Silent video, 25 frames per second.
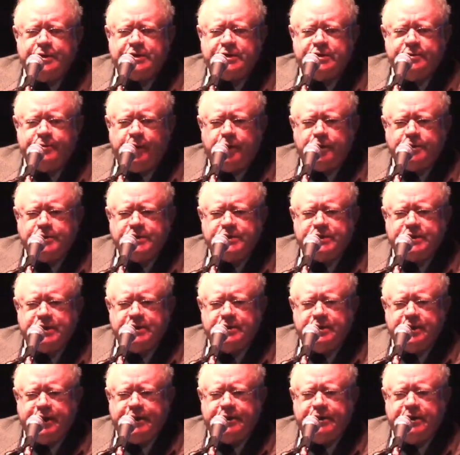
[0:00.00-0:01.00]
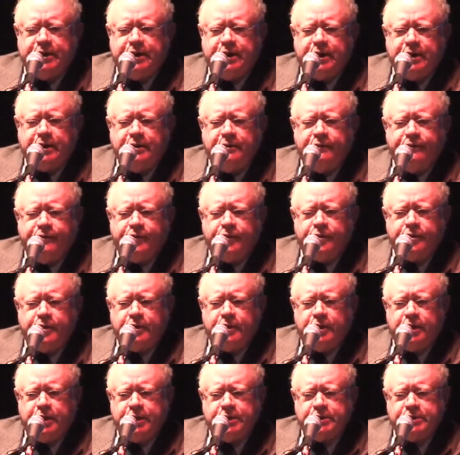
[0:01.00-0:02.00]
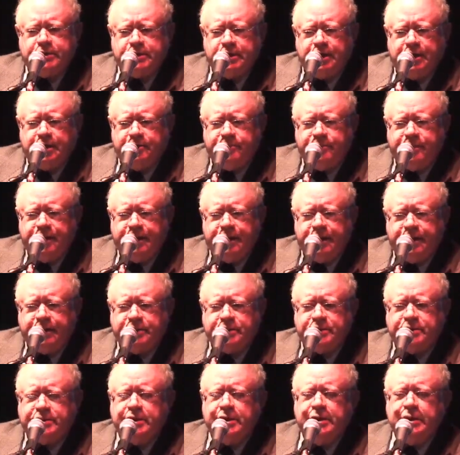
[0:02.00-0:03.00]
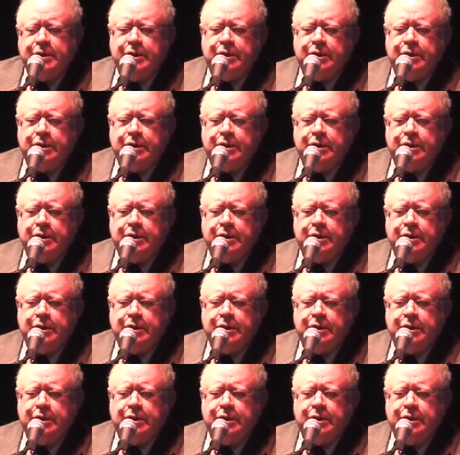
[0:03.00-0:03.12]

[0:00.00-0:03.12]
its emergency lending for the large non-banks,